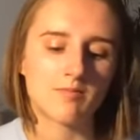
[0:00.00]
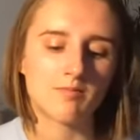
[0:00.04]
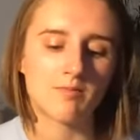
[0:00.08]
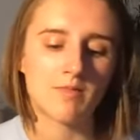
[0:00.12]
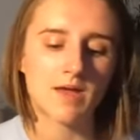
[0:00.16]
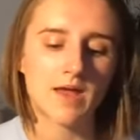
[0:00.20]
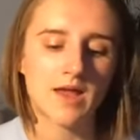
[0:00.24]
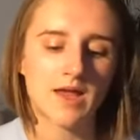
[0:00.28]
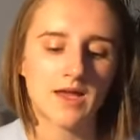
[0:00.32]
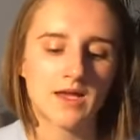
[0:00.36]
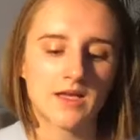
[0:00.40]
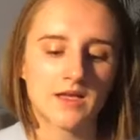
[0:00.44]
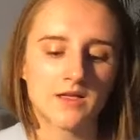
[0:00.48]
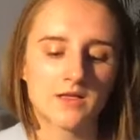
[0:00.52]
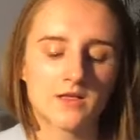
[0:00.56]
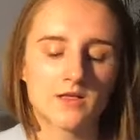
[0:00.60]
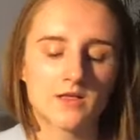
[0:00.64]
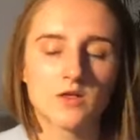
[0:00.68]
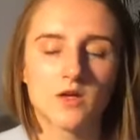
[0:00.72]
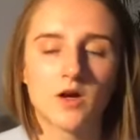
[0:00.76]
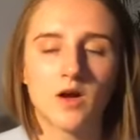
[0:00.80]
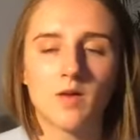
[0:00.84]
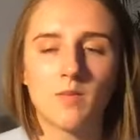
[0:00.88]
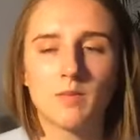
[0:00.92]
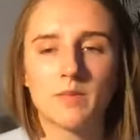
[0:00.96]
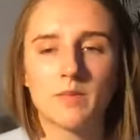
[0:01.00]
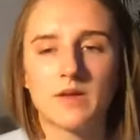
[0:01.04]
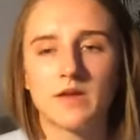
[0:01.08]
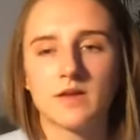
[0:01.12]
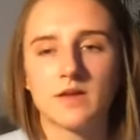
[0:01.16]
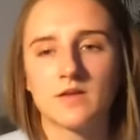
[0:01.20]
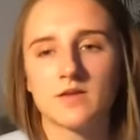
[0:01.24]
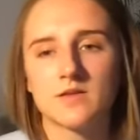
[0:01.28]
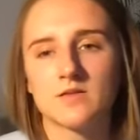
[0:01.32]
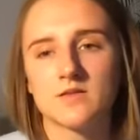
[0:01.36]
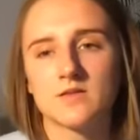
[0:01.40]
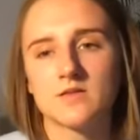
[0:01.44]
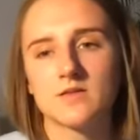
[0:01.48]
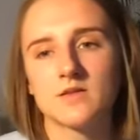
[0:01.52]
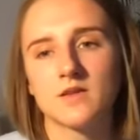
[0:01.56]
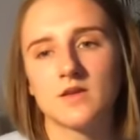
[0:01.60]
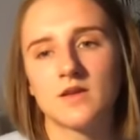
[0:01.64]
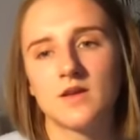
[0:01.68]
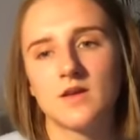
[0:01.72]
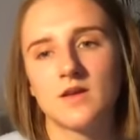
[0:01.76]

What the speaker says: main topics